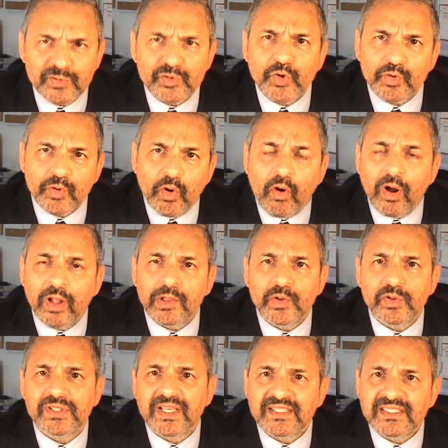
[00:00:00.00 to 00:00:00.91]
So all
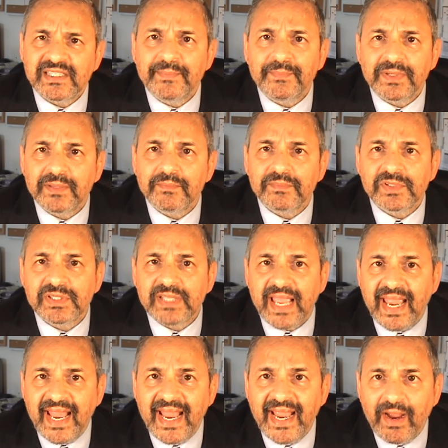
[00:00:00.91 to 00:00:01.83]
those are
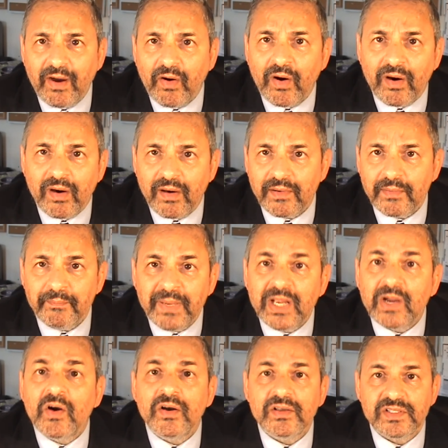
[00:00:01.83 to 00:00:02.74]
symptoms
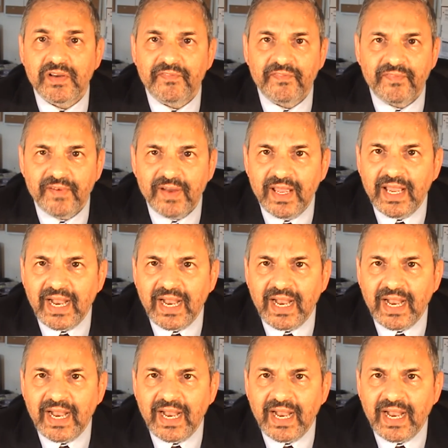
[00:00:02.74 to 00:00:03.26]
because of